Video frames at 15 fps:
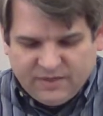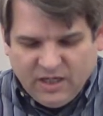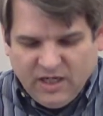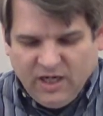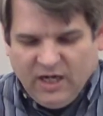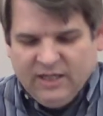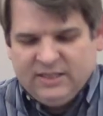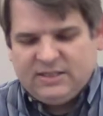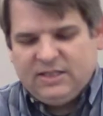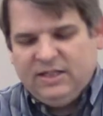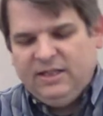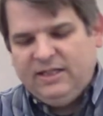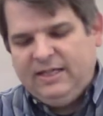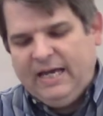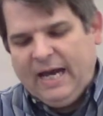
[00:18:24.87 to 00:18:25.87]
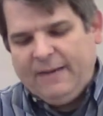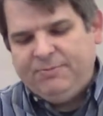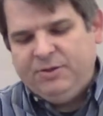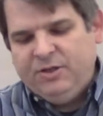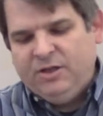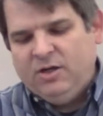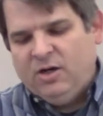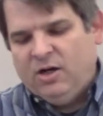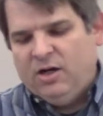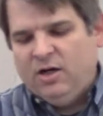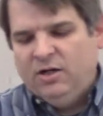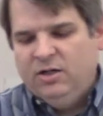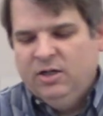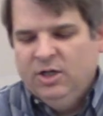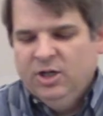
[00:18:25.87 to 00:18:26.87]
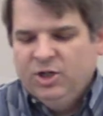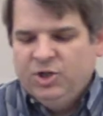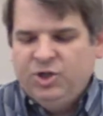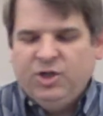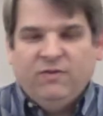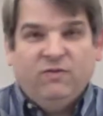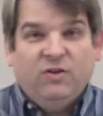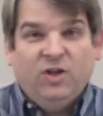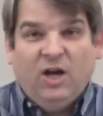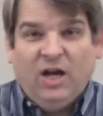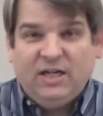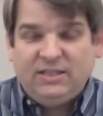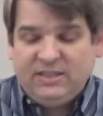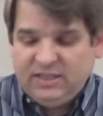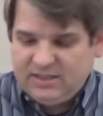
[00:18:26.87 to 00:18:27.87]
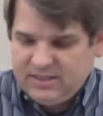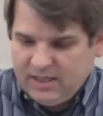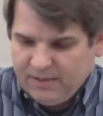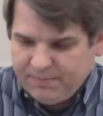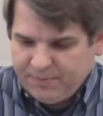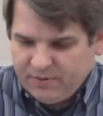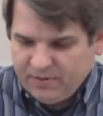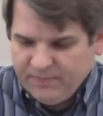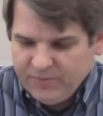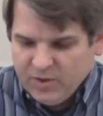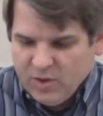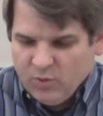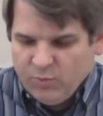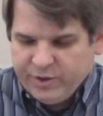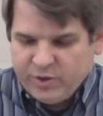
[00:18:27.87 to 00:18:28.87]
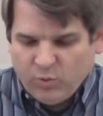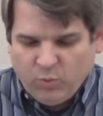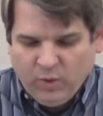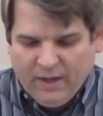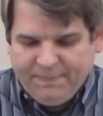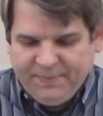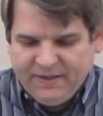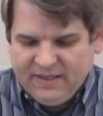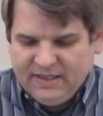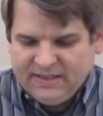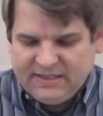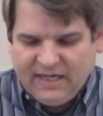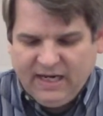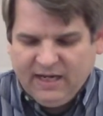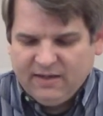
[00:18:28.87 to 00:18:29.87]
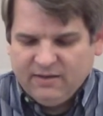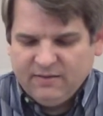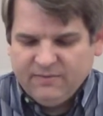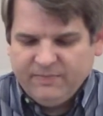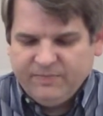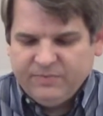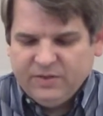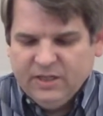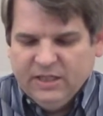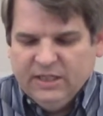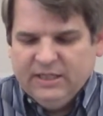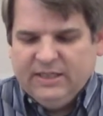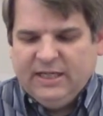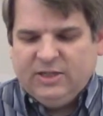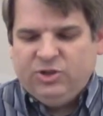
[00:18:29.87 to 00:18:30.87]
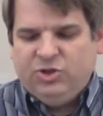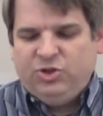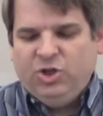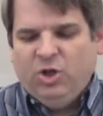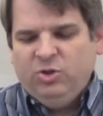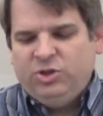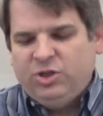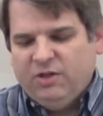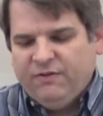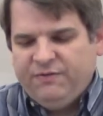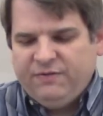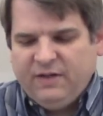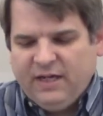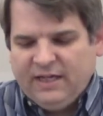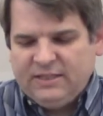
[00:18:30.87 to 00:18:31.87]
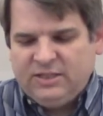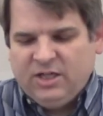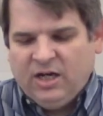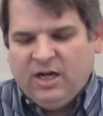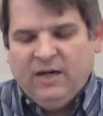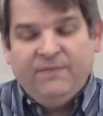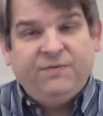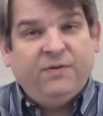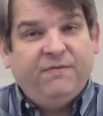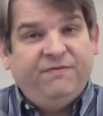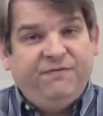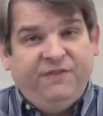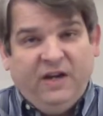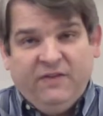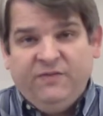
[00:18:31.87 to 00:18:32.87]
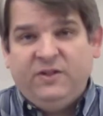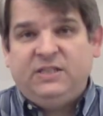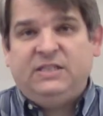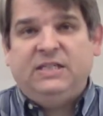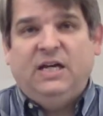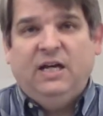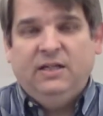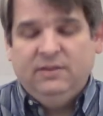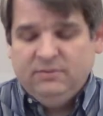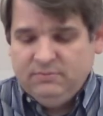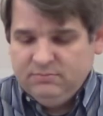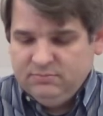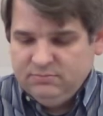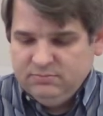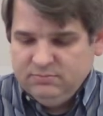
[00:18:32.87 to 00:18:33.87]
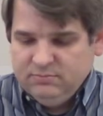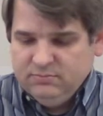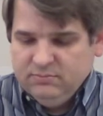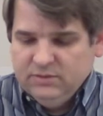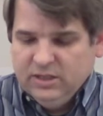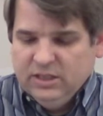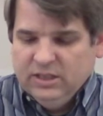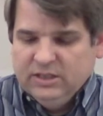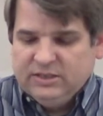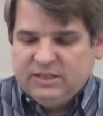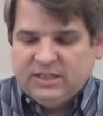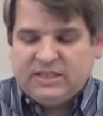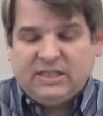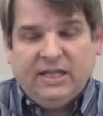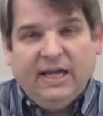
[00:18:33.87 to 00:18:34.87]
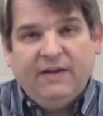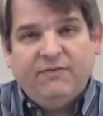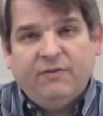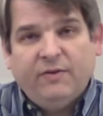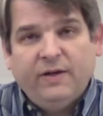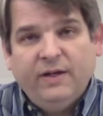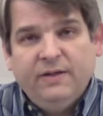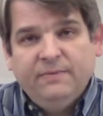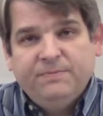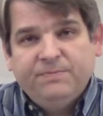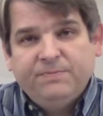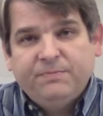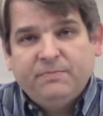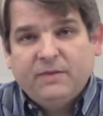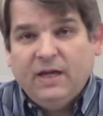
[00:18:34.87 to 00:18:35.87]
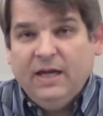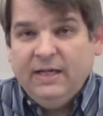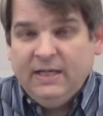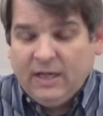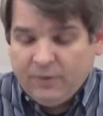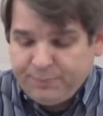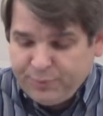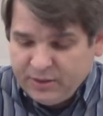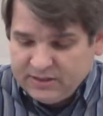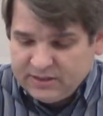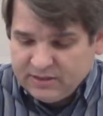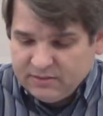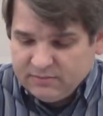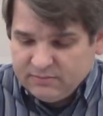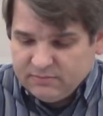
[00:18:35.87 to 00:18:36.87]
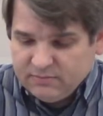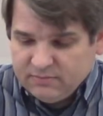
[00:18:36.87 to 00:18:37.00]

Honestly, the captain of the guard could have lost his temper with a weapon in his hand. Now Joseph has gone from favorite son to slavery and now prison.